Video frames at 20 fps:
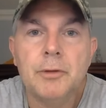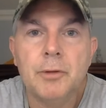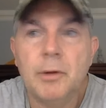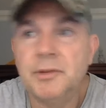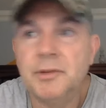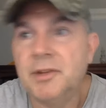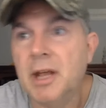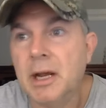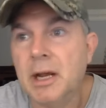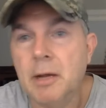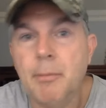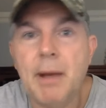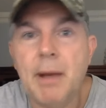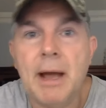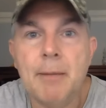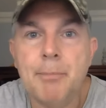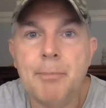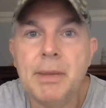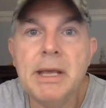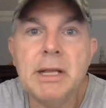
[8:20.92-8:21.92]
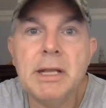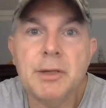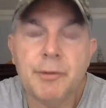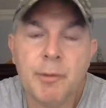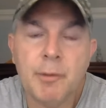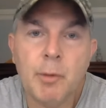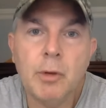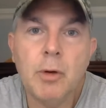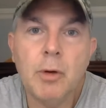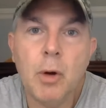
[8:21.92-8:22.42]
So instead, I'm going to buy a
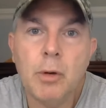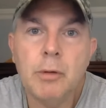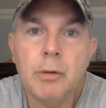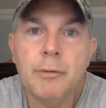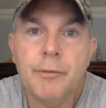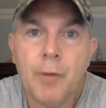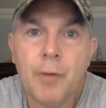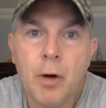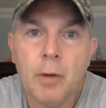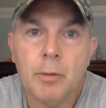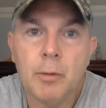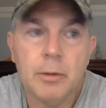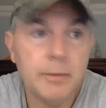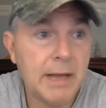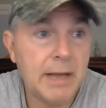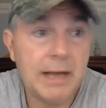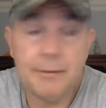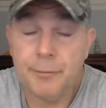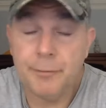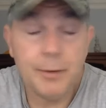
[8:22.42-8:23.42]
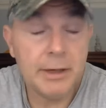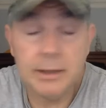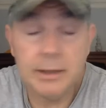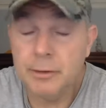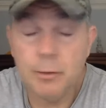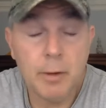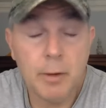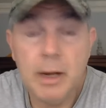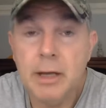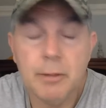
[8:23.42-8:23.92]
peach from a local farmer. That
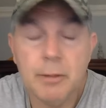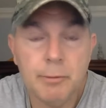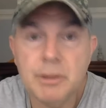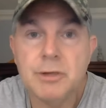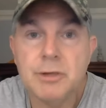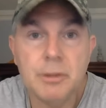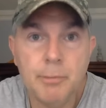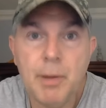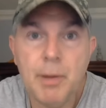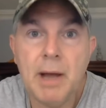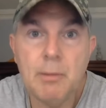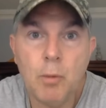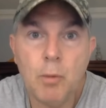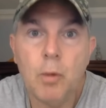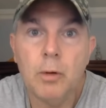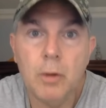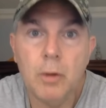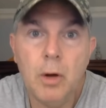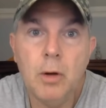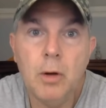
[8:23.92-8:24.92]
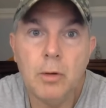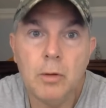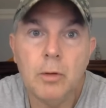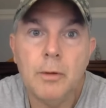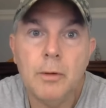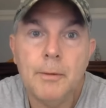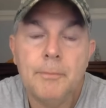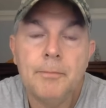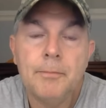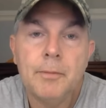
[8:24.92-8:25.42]
freaking great. We should buy more
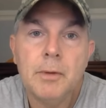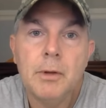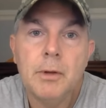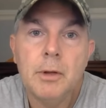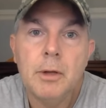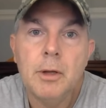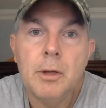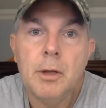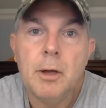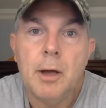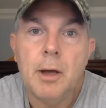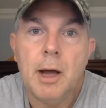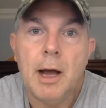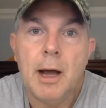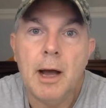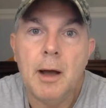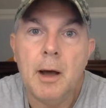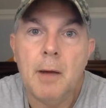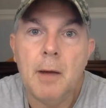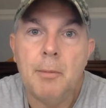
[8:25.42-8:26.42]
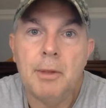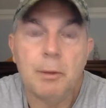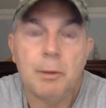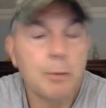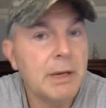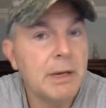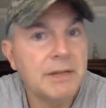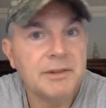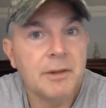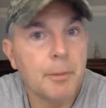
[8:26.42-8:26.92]
local. Uh,
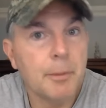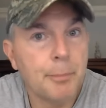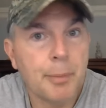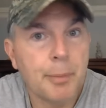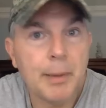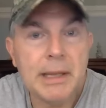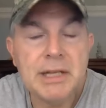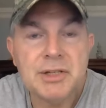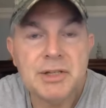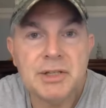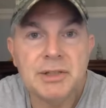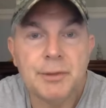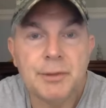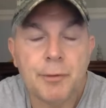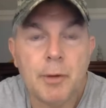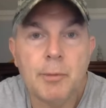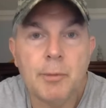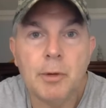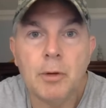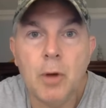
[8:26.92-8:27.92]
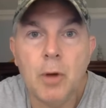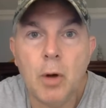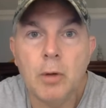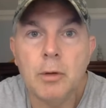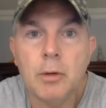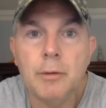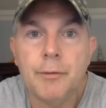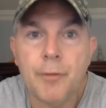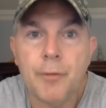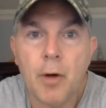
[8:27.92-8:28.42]
but the reason the peach is from your
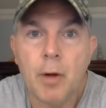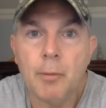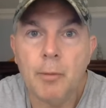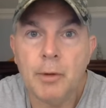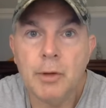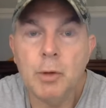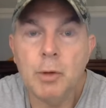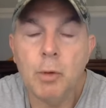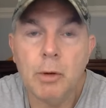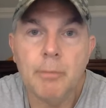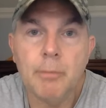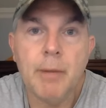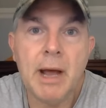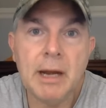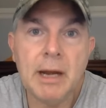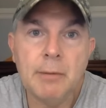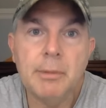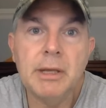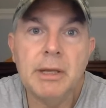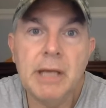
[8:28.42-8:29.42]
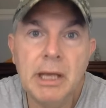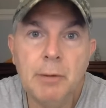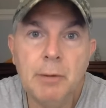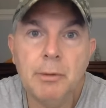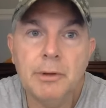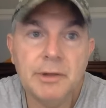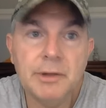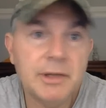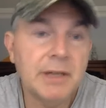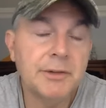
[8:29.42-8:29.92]
local farmer you weren't buying to
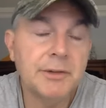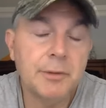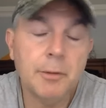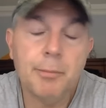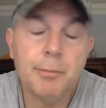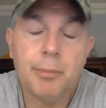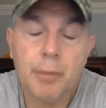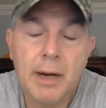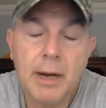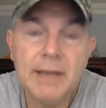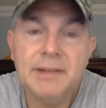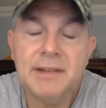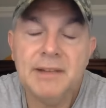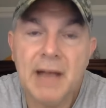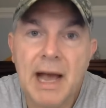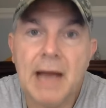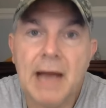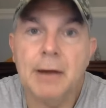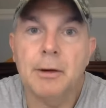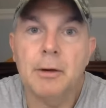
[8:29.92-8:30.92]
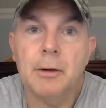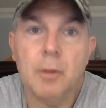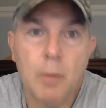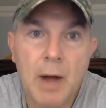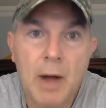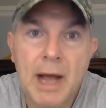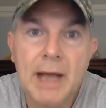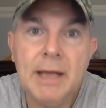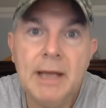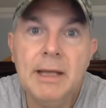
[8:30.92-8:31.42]
begin with is because they're price higher.
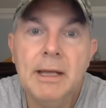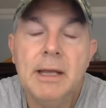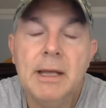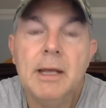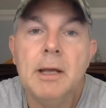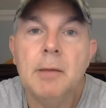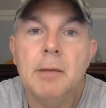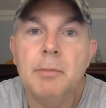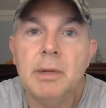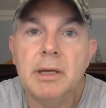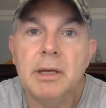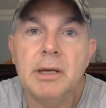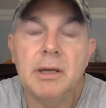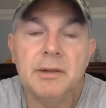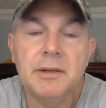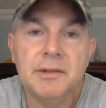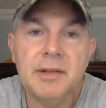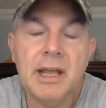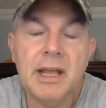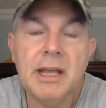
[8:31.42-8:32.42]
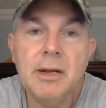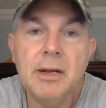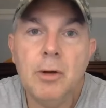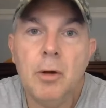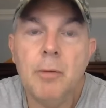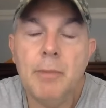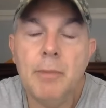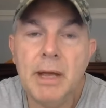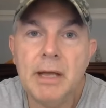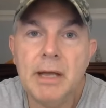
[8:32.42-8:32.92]
Why? Because
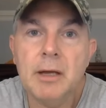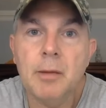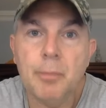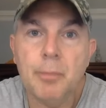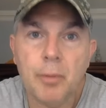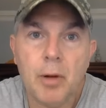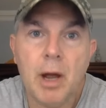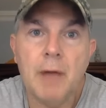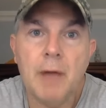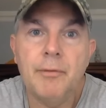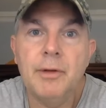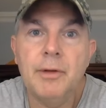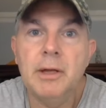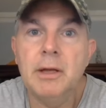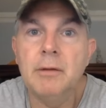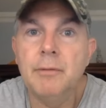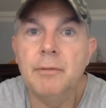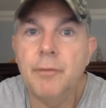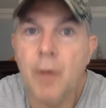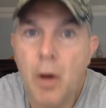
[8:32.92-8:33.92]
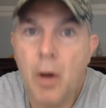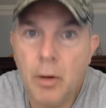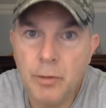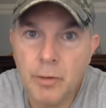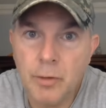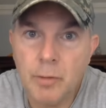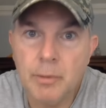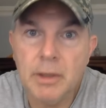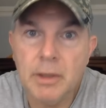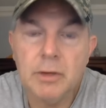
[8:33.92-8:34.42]
they don't make a profit in
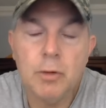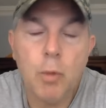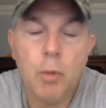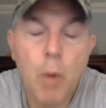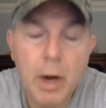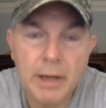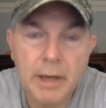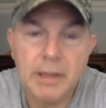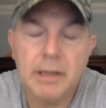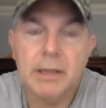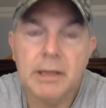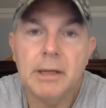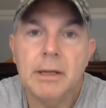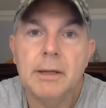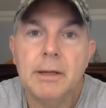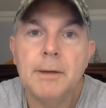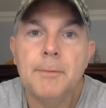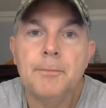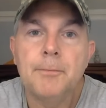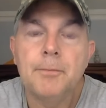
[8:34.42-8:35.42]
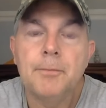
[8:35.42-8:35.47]
volume and quantity.